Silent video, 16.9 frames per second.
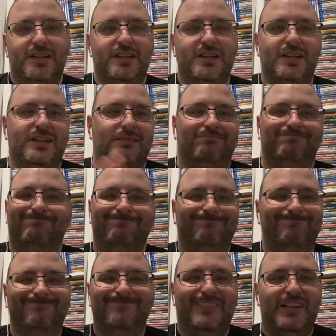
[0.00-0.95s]
You know,
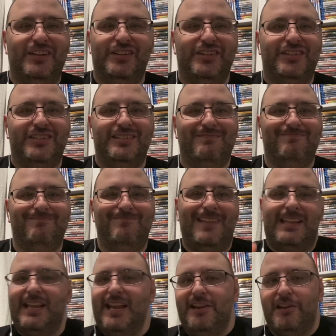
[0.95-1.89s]
they
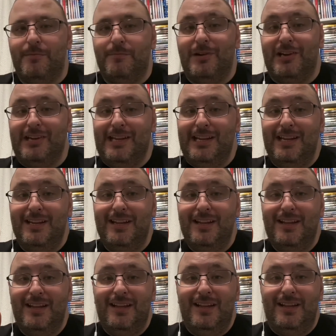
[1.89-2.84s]
take your money
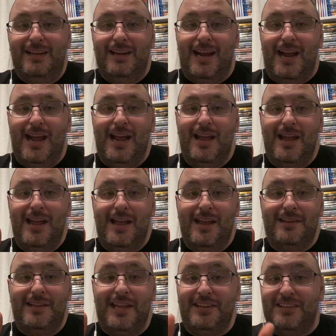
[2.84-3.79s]

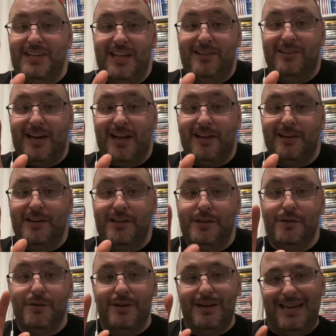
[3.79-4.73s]
and they say they're not going to
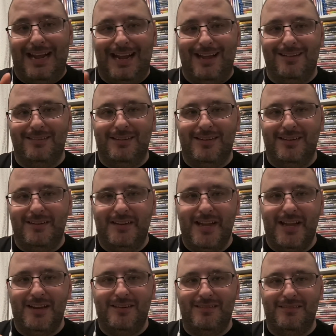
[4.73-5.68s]
do it, and
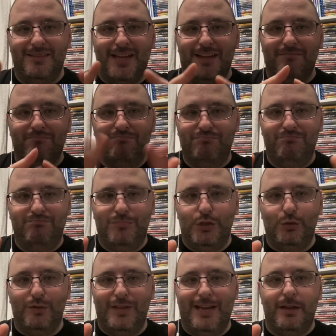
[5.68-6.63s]
then they
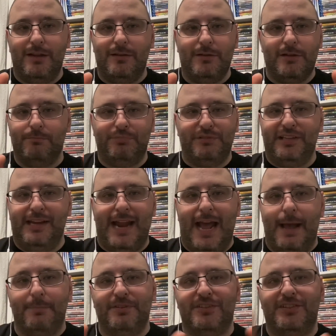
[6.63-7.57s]
do the complete
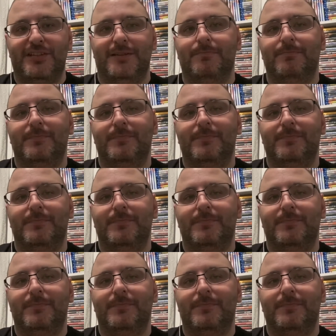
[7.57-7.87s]
opposite.